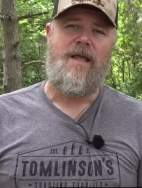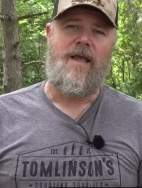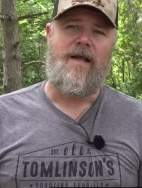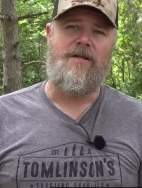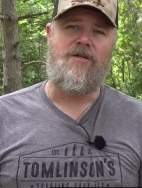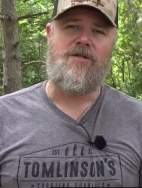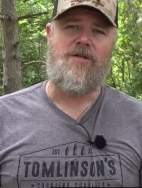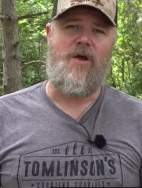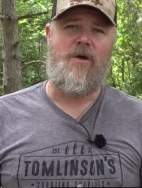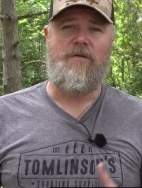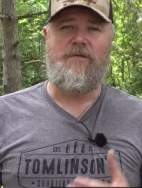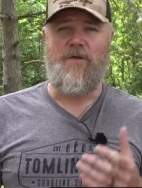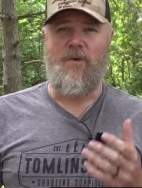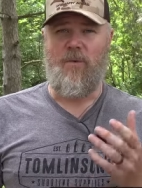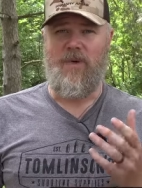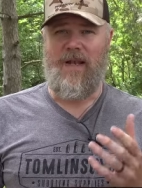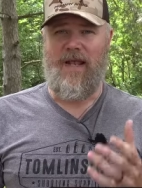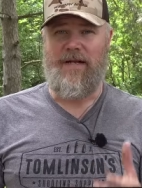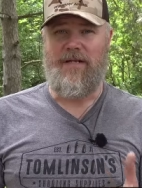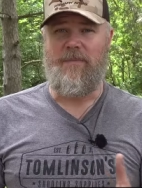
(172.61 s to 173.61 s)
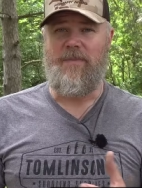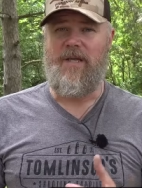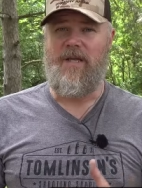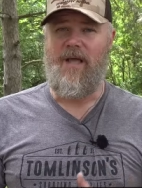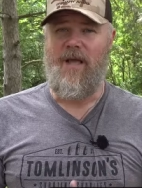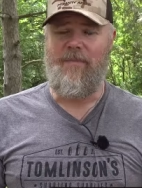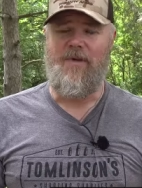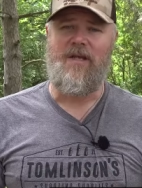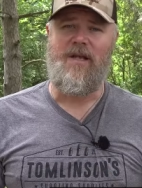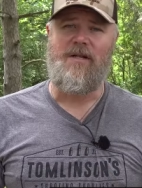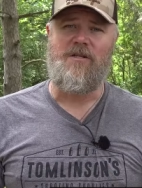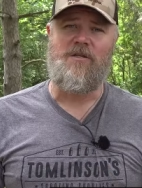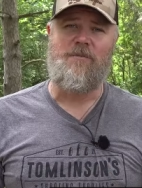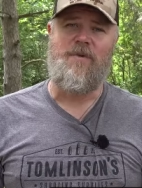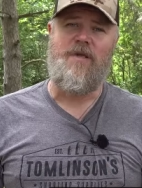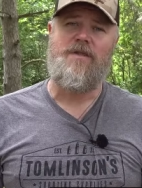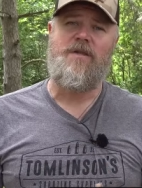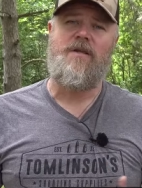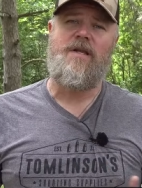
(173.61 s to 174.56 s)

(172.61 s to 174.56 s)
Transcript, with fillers: And so if you would like to become a gunsmith,